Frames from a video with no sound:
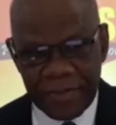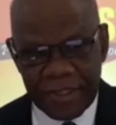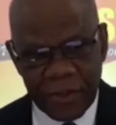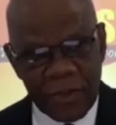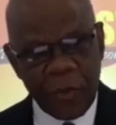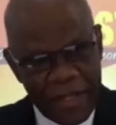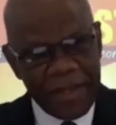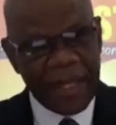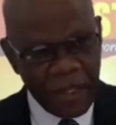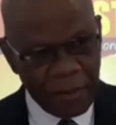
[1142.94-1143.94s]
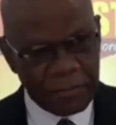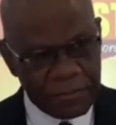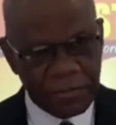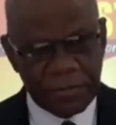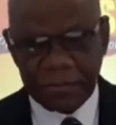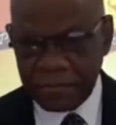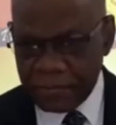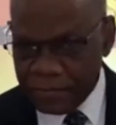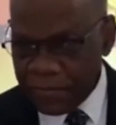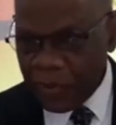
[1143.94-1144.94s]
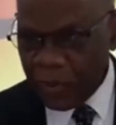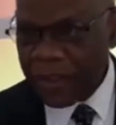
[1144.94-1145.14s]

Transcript: so that when they come, you